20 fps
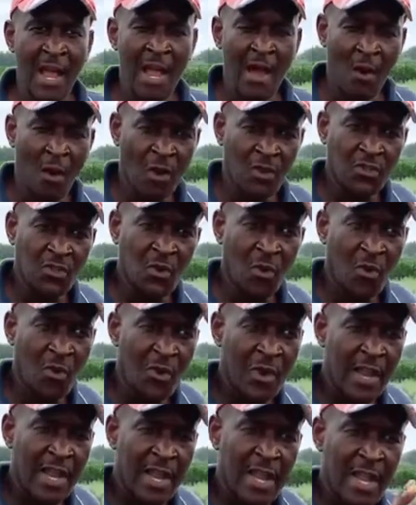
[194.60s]
Also,
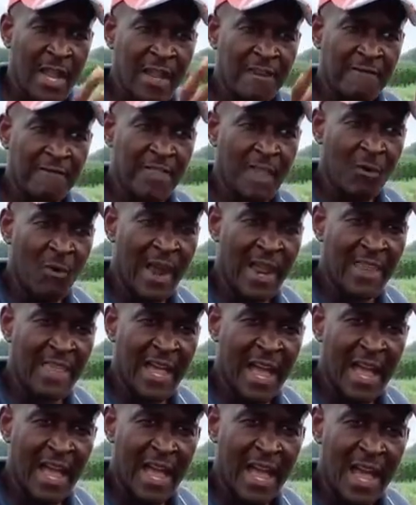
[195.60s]
if the
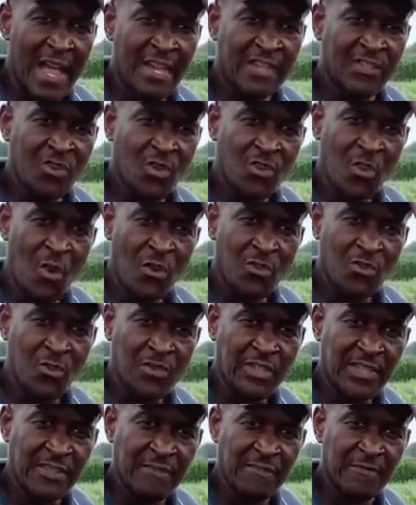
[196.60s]
weather is not
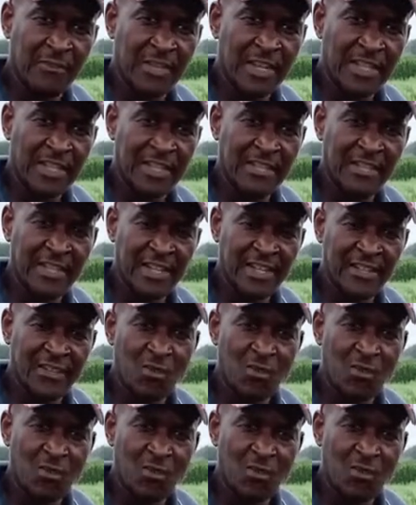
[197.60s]
conducive for the disease,